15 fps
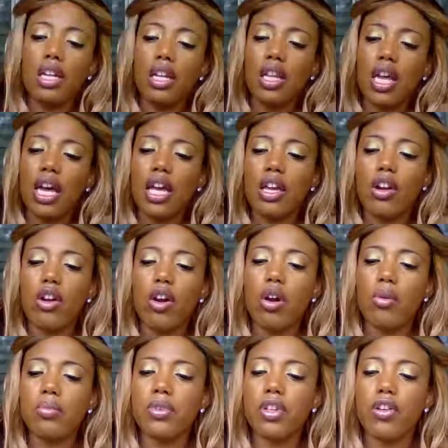like your
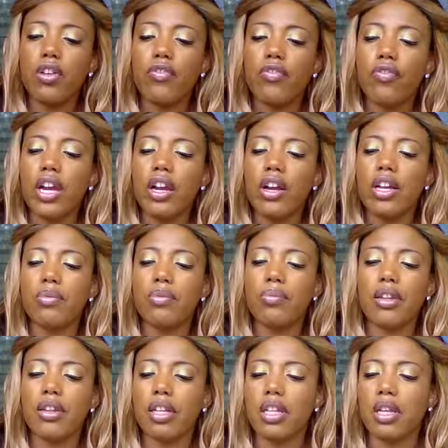hopes, your fear is
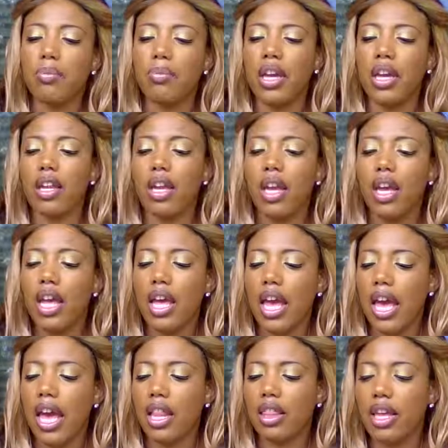basically being
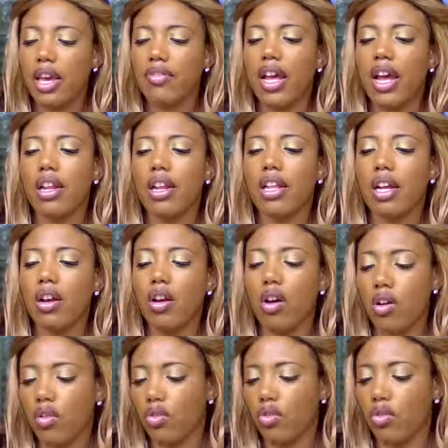left out in the
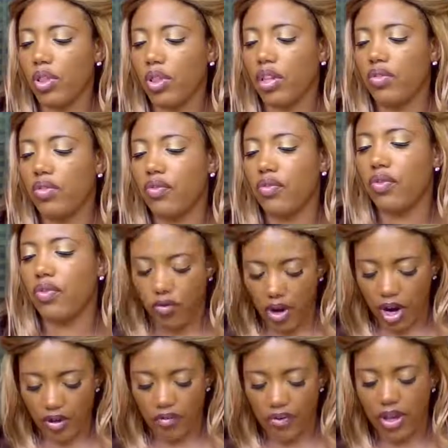cold. With this Four of
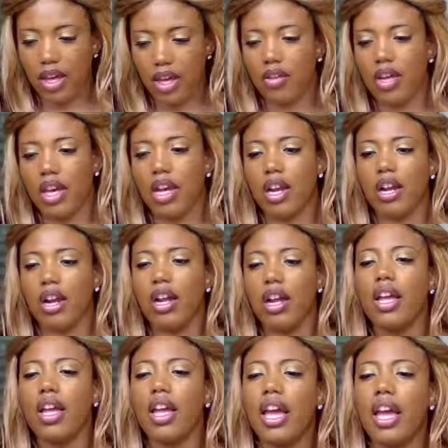Raphael here
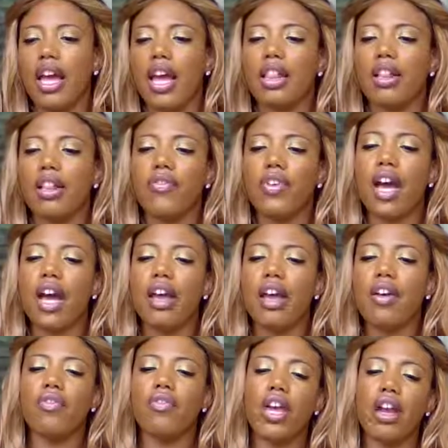and the
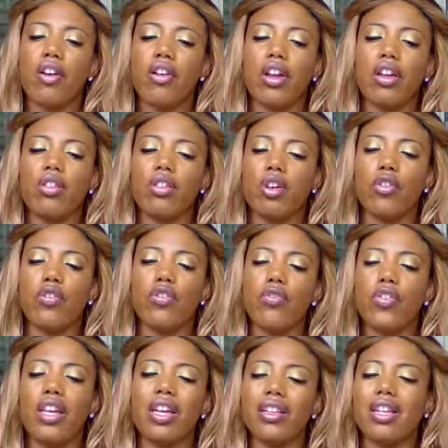Five of Ariel, you're
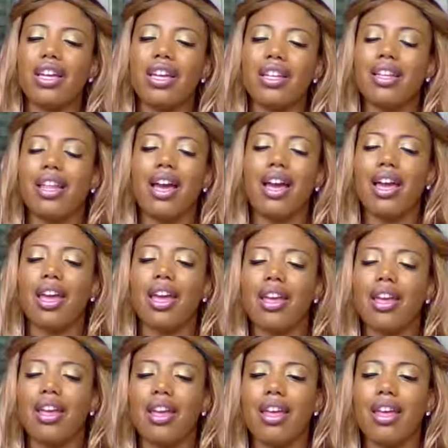feeling like,